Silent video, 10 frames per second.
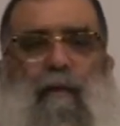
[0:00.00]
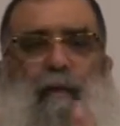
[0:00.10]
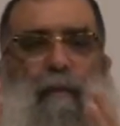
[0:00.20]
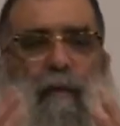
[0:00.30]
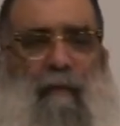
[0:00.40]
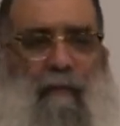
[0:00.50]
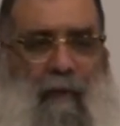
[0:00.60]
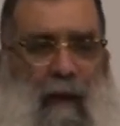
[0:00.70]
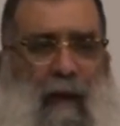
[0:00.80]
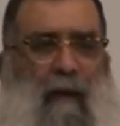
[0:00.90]
to
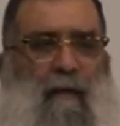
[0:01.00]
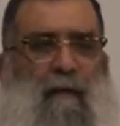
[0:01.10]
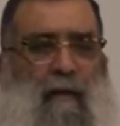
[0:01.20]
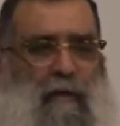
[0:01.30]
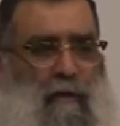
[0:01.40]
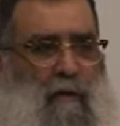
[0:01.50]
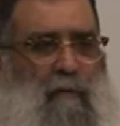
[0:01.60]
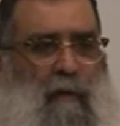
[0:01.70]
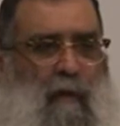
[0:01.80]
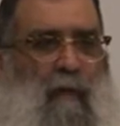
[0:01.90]
provide the
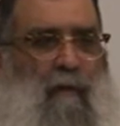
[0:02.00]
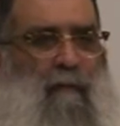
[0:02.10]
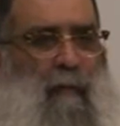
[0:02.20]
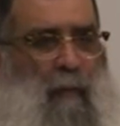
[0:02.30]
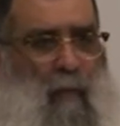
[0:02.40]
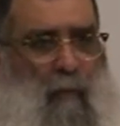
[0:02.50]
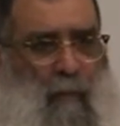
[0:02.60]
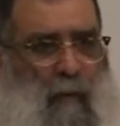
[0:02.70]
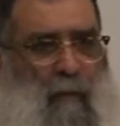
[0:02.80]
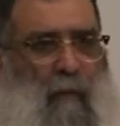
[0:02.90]
children of the poor
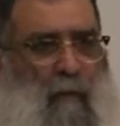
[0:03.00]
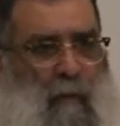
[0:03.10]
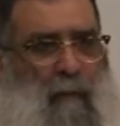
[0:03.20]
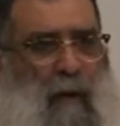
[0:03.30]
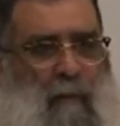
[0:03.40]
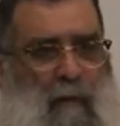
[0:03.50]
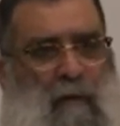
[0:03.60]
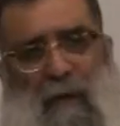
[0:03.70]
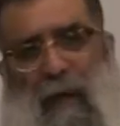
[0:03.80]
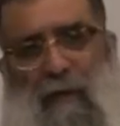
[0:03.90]
people with proper
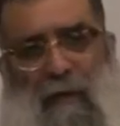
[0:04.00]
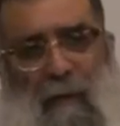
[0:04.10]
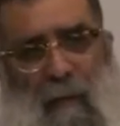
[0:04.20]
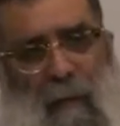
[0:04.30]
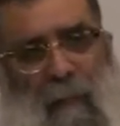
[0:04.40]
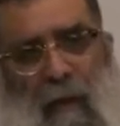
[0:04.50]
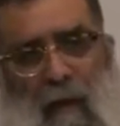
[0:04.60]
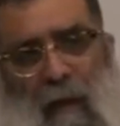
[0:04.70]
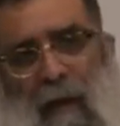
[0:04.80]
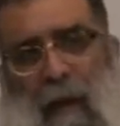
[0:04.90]
education.
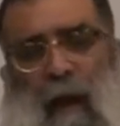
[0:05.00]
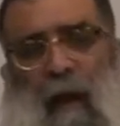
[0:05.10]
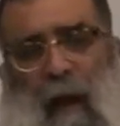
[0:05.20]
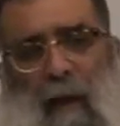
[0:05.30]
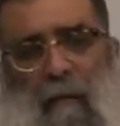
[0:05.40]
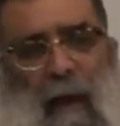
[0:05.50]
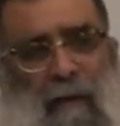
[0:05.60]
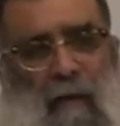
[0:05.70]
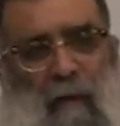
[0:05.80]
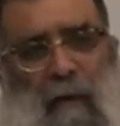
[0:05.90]
Now, I am
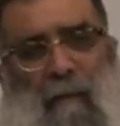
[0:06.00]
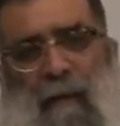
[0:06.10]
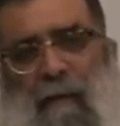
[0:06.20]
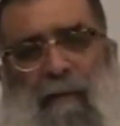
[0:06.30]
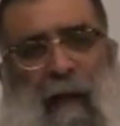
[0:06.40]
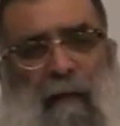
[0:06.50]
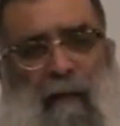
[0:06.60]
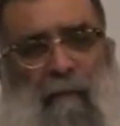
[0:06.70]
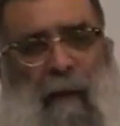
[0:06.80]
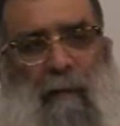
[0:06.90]
not talking about the fact
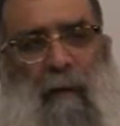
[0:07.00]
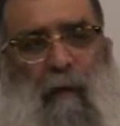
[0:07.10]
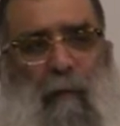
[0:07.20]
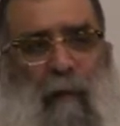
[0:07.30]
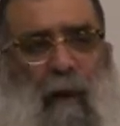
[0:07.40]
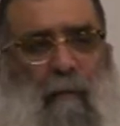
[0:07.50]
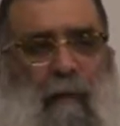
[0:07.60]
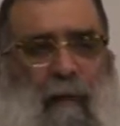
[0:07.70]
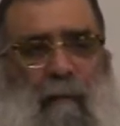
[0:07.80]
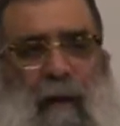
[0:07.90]
that maybe you're a
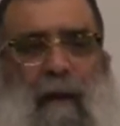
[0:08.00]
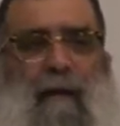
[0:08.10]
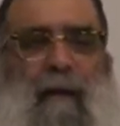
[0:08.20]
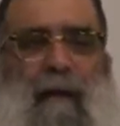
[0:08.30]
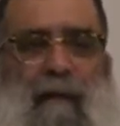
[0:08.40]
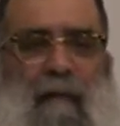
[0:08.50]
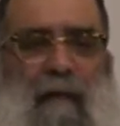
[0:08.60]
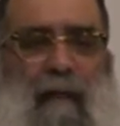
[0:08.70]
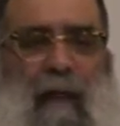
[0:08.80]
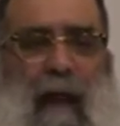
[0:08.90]
barber and you're making
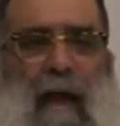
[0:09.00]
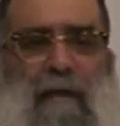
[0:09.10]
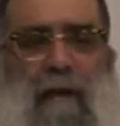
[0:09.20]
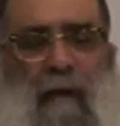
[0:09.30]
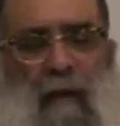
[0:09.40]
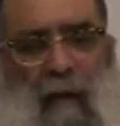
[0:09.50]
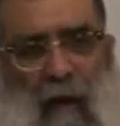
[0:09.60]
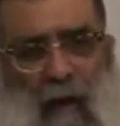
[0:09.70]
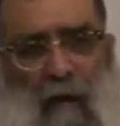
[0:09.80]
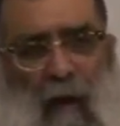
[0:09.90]
everything cash,
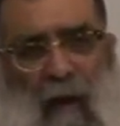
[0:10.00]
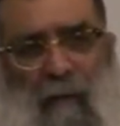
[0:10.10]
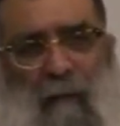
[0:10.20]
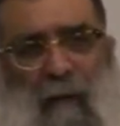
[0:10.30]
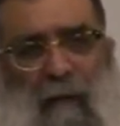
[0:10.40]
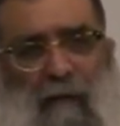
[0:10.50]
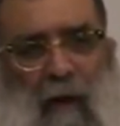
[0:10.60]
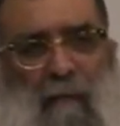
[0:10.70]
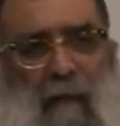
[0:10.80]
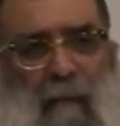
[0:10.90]
and you are maybe
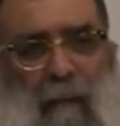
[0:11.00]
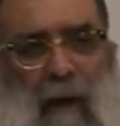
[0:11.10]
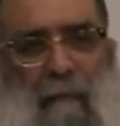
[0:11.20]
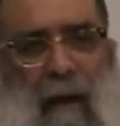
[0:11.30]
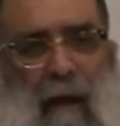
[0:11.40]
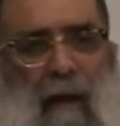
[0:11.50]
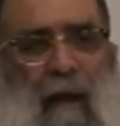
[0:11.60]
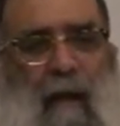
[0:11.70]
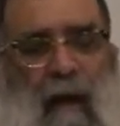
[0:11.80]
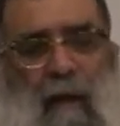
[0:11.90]
driving a Maybach,
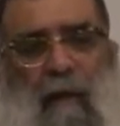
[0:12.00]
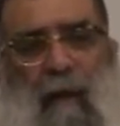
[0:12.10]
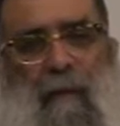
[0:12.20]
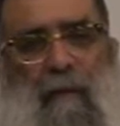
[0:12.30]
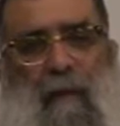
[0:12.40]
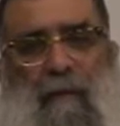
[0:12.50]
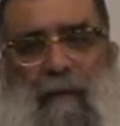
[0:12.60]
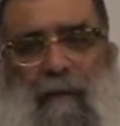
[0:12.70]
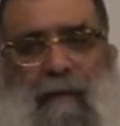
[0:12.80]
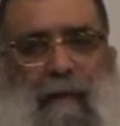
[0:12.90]
and you're coming to
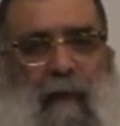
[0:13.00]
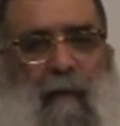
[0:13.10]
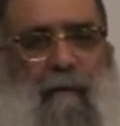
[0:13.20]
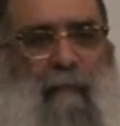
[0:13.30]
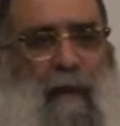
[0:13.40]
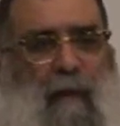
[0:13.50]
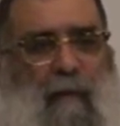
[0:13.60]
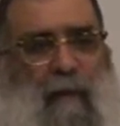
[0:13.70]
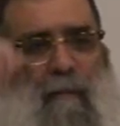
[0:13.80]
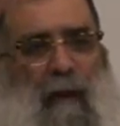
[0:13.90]
Yeshiva, you say, I don't have money,
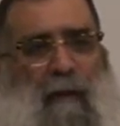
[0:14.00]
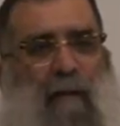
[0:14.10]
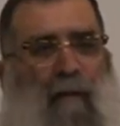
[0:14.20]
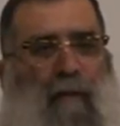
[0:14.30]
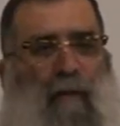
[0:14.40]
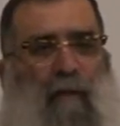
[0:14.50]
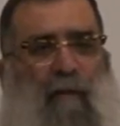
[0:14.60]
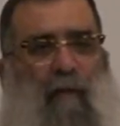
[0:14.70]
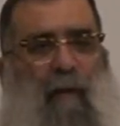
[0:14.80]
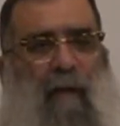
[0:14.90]
look at my W-2
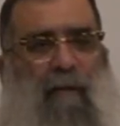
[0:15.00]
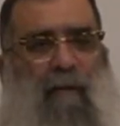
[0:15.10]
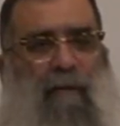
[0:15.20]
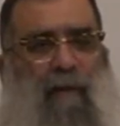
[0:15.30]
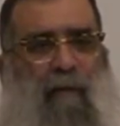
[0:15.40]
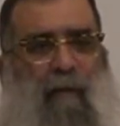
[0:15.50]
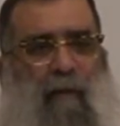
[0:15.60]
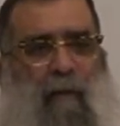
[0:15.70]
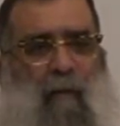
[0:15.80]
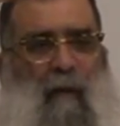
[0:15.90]
for my zero,
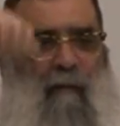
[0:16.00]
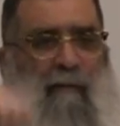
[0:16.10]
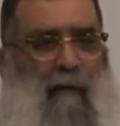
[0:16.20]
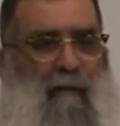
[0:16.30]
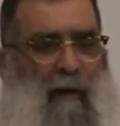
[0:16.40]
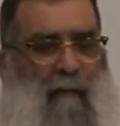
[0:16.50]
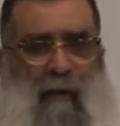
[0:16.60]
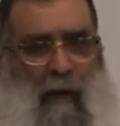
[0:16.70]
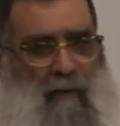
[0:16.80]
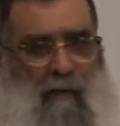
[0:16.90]
I'm on welfare, right?
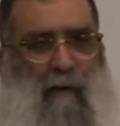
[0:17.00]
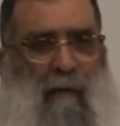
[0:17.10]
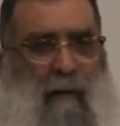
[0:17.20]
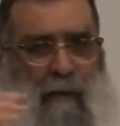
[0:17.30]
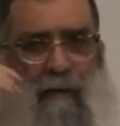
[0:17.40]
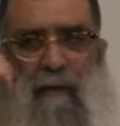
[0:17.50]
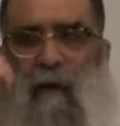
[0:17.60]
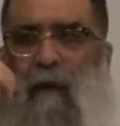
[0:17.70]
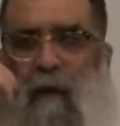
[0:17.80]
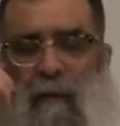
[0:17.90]
We're not talking about this.
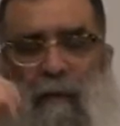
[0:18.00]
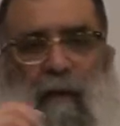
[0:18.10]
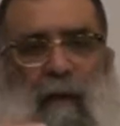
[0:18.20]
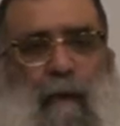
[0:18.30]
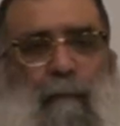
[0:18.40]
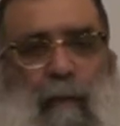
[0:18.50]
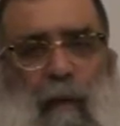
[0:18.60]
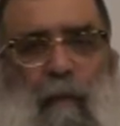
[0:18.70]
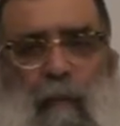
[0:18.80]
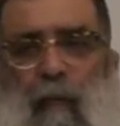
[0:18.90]
We're talking about
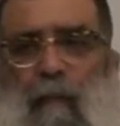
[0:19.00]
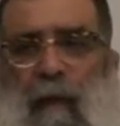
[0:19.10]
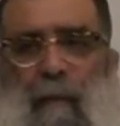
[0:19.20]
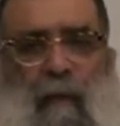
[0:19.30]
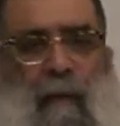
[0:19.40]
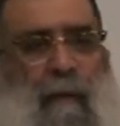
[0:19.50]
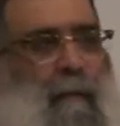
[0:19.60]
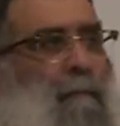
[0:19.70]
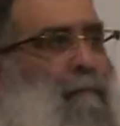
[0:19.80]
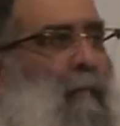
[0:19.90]
poor people.
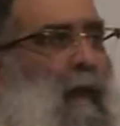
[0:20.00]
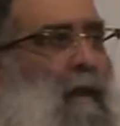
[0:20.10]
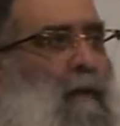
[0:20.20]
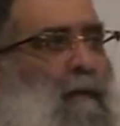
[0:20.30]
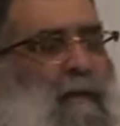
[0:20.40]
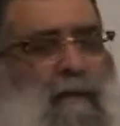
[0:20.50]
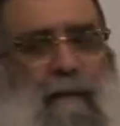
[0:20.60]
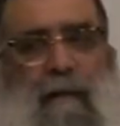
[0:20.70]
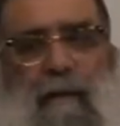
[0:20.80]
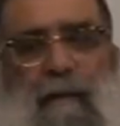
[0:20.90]
And this
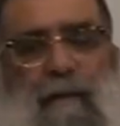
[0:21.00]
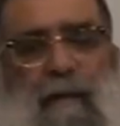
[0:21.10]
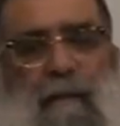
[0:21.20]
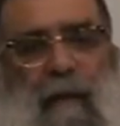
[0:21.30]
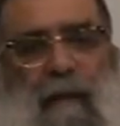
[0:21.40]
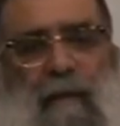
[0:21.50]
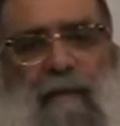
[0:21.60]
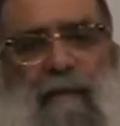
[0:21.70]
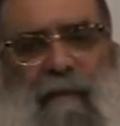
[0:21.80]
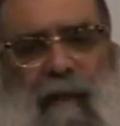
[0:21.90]
is a
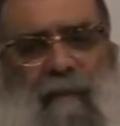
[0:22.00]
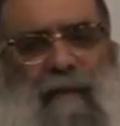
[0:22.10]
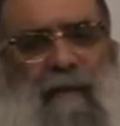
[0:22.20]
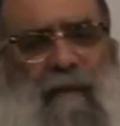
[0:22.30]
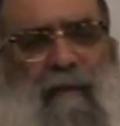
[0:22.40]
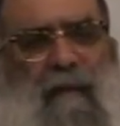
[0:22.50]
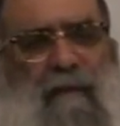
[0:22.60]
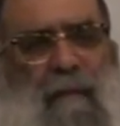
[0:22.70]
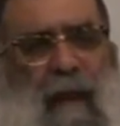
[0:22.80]
very serious